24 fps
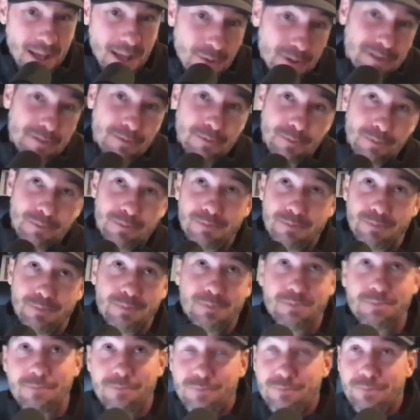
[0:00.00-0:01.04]
That was
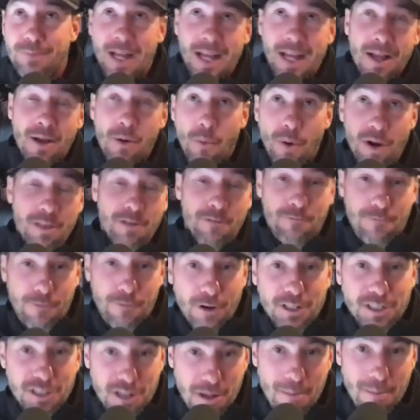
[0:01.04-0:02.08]
one of the
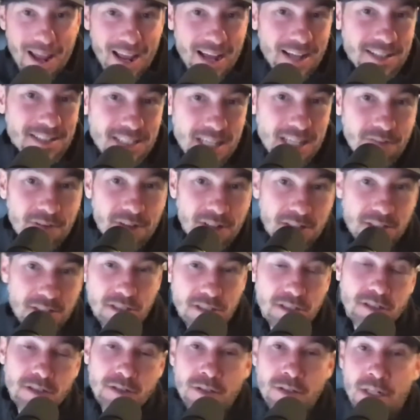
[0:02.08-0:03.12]
first commands given
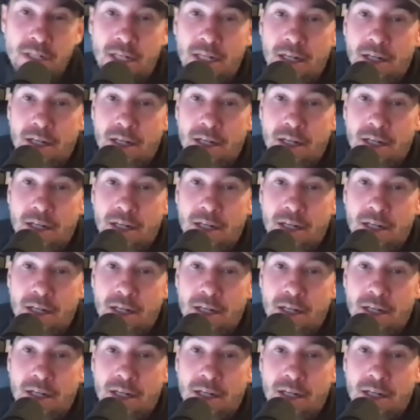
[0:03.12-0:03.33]
to